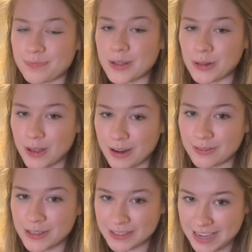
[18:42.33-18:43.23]
a lot
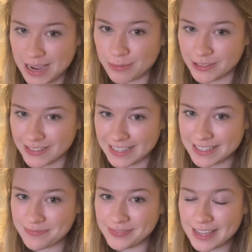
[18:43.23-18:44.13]
of your time
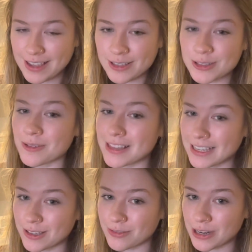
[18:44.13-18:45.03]
already. So
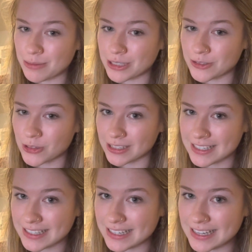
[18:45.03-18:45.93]
thank you very much for
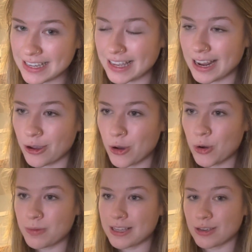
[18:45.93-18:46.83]
listening, and I
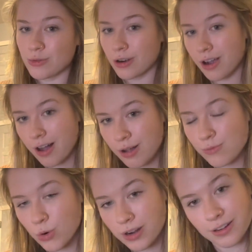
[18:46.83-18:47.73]
hope that you are all
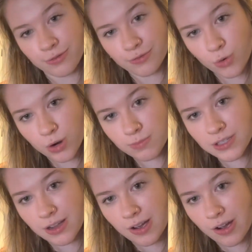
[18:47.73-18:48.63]
more
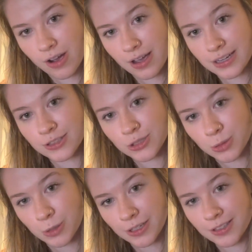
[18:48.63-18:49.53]
informed on
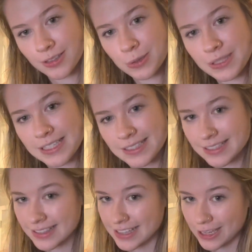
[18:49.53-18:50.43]

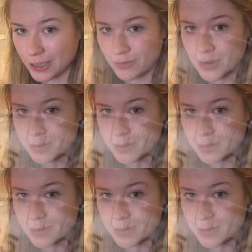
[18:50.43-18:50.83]
tuberculosis. Thank you very